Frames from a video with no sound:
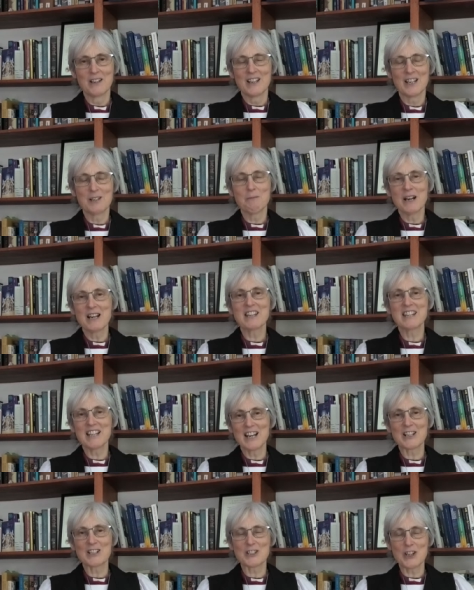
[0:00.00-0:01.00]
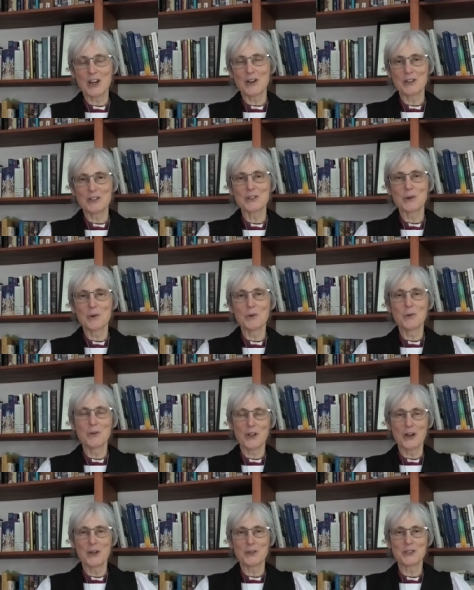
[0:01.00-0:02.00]
And my thanks go to all
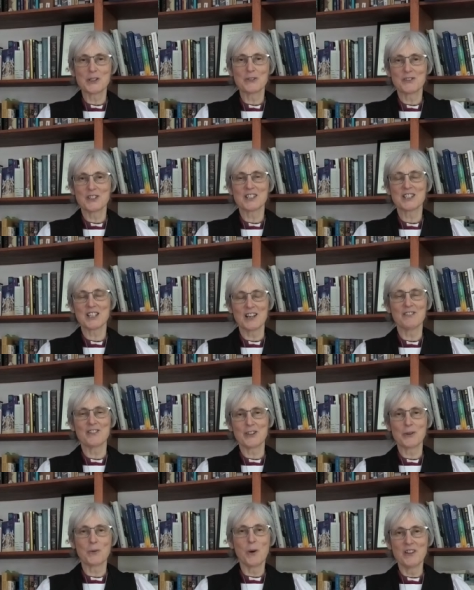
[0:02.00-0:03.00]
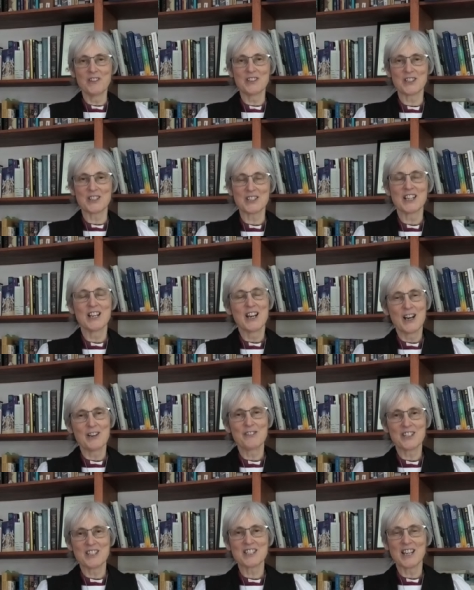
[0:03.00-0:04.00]
those who've discovered the wonders of
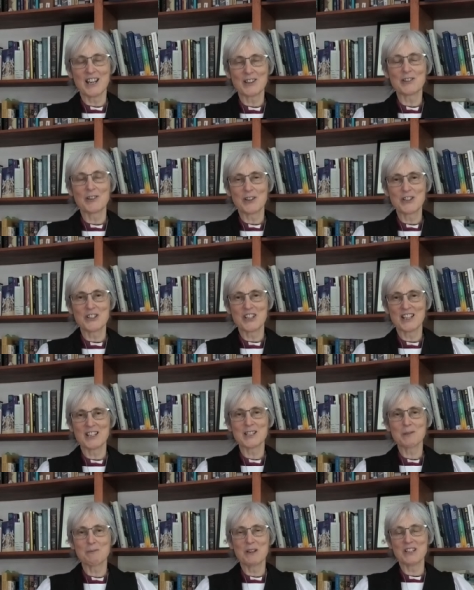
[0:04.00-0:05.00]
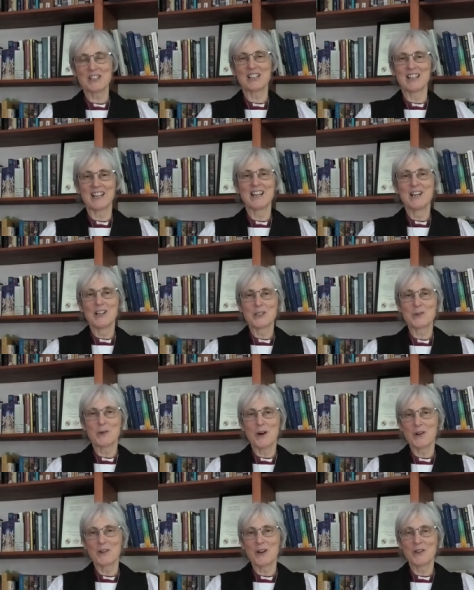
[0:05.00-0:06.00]
this technology, and especially to
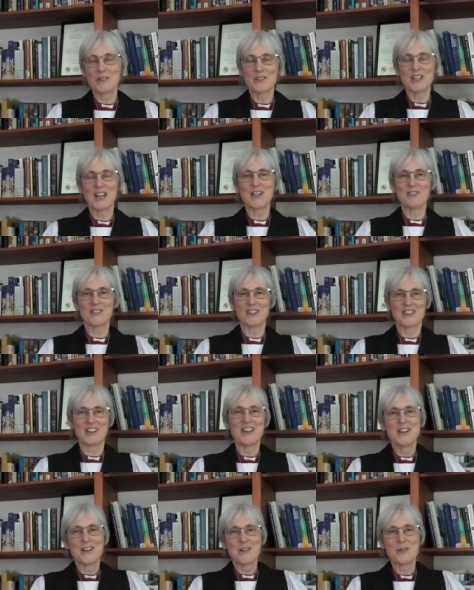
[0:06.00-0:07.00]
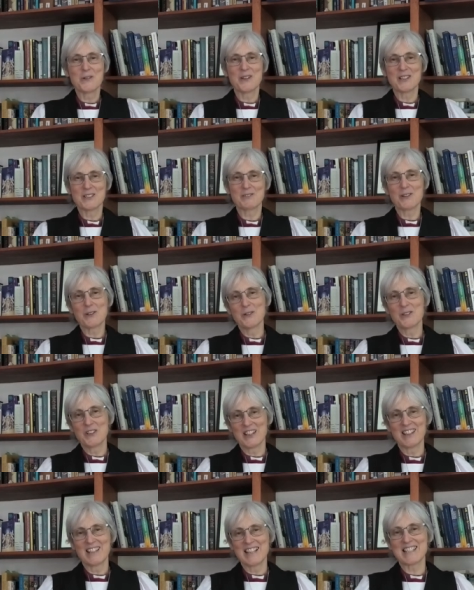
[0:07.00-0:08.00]
our own David, who is
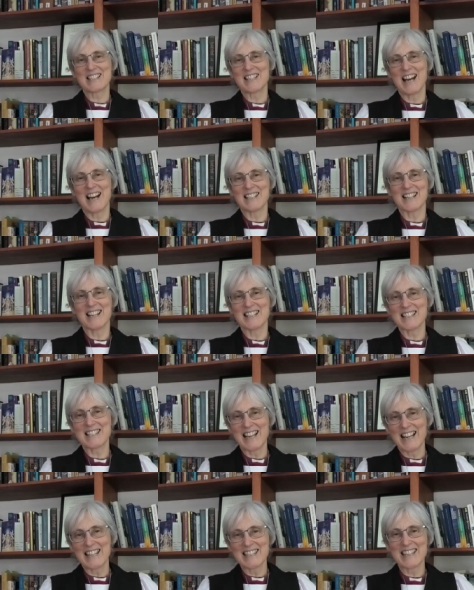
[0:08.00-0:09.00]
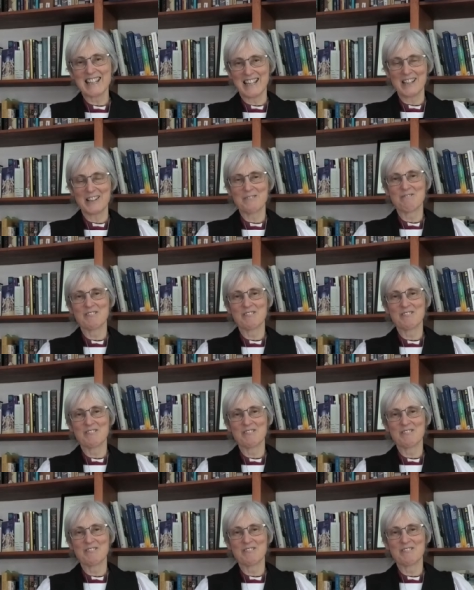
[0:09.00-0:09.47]
recording this as I stand here.